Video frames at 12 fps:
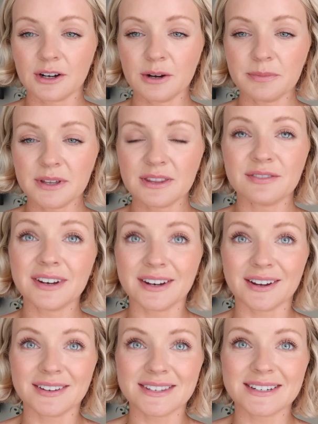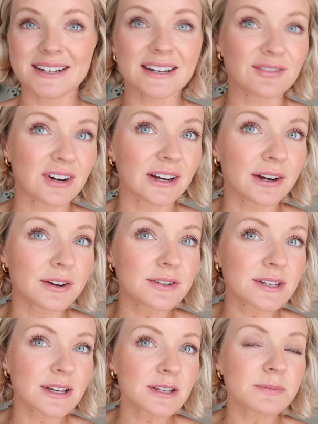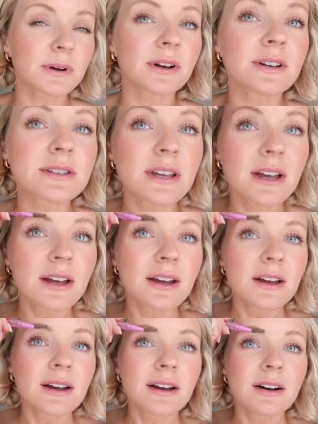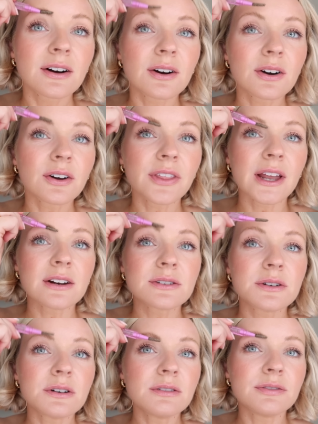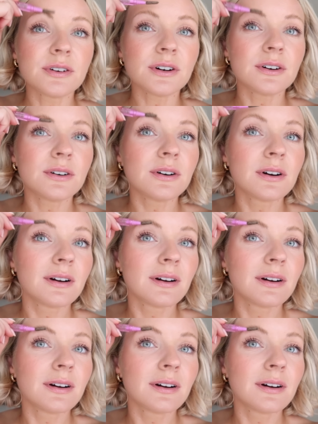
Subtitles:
I hope that in the videos I didn't really notice, because, oh God, they looked awful.